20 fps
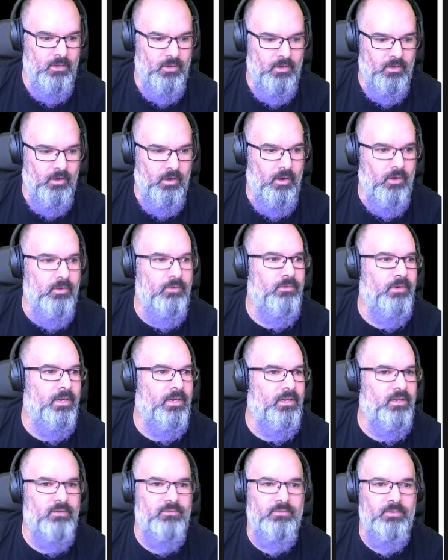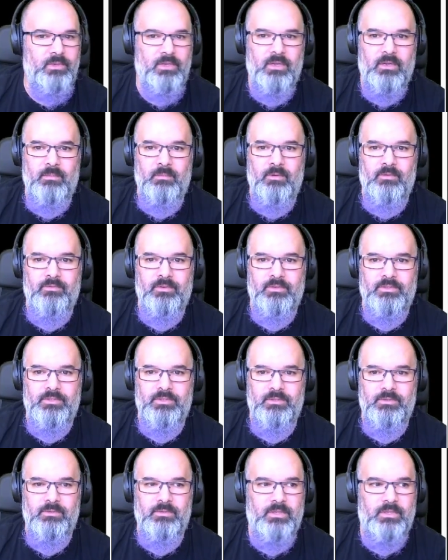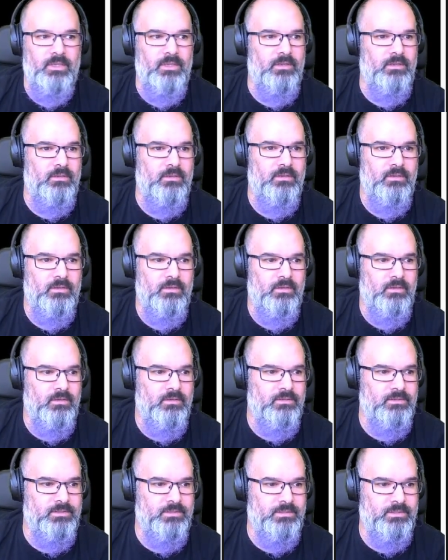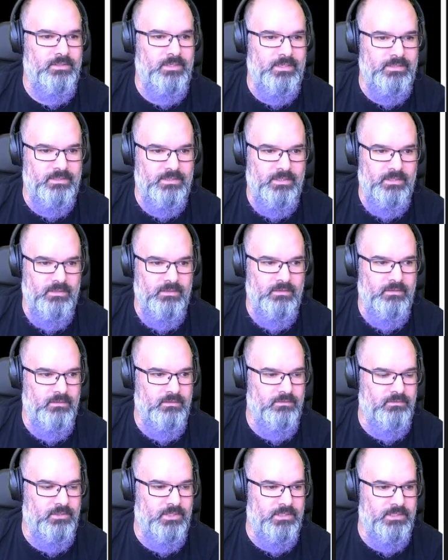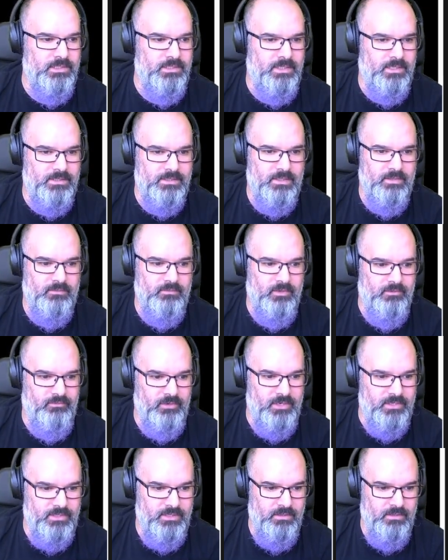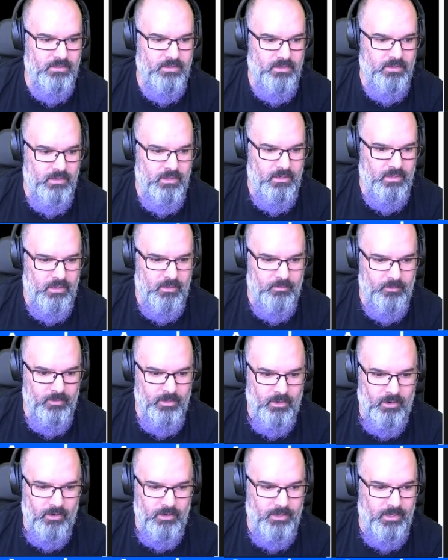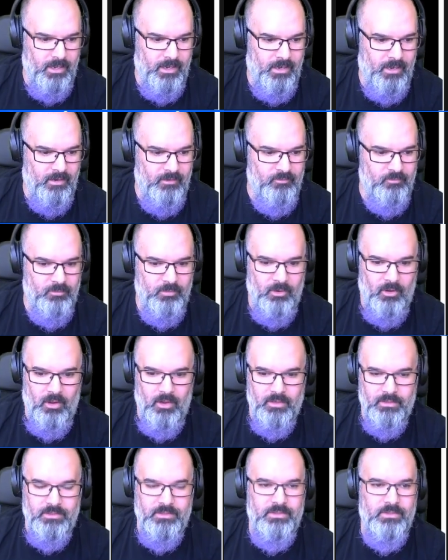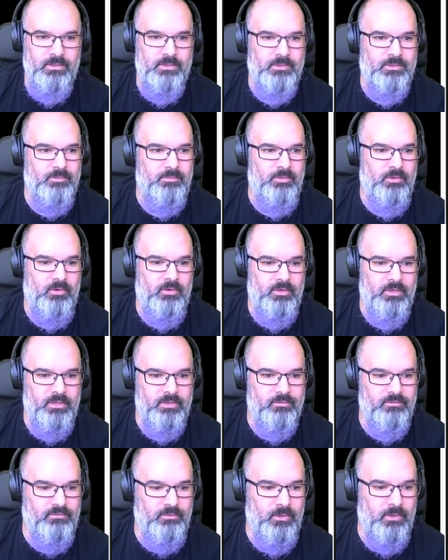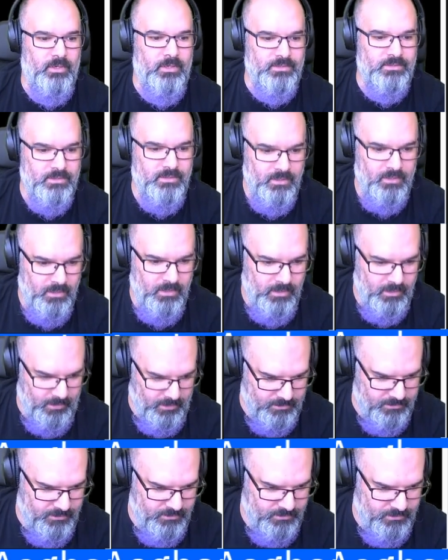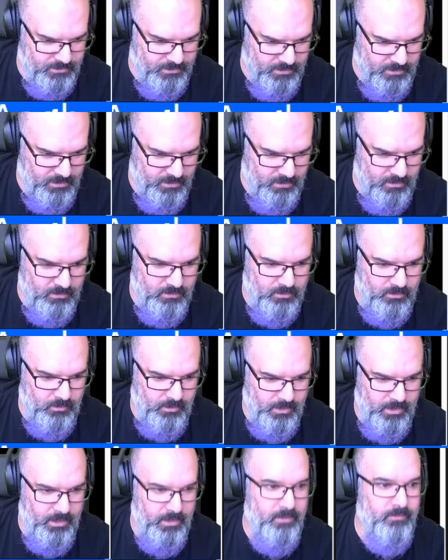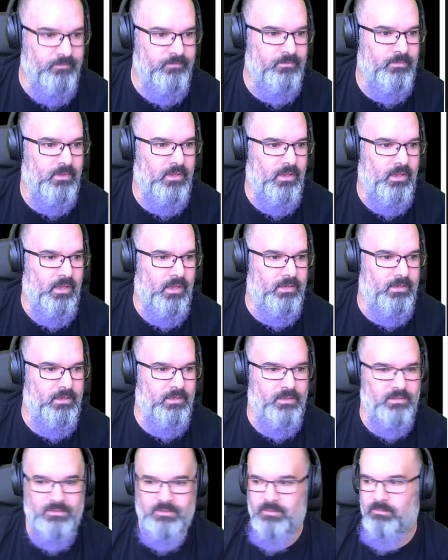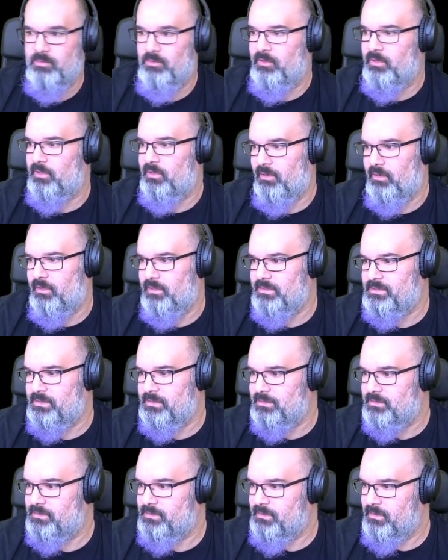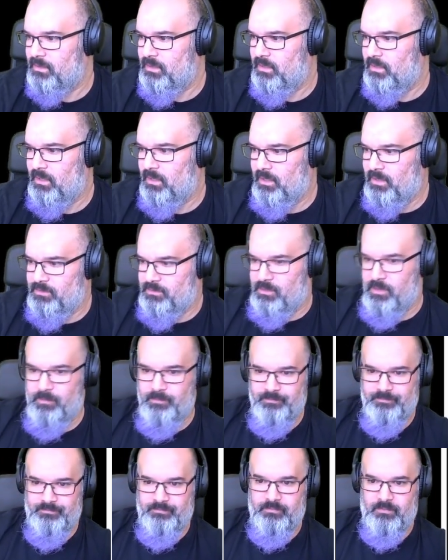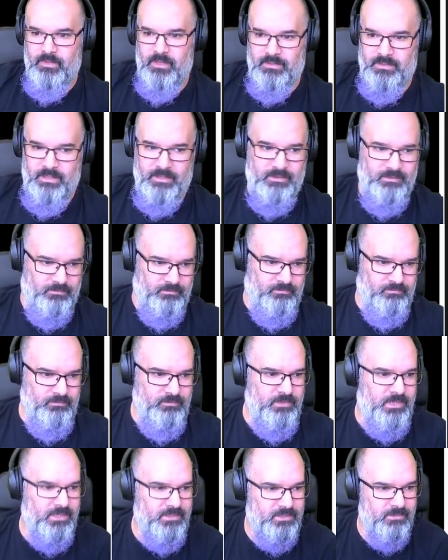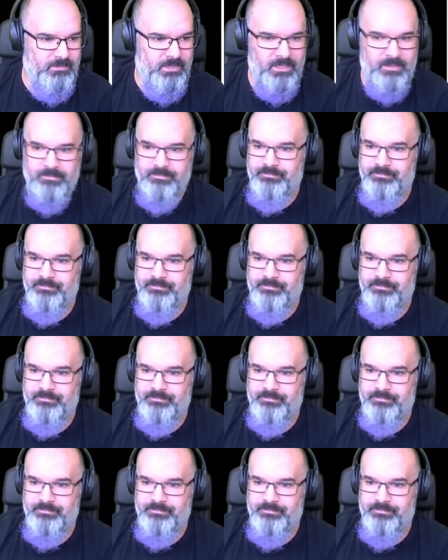Already, if we come over to the testing, JJ testing, refresh it, and we already have blog 2 deploying for us. As you see here, quay, and it is deploying our instance. So it takes a minute,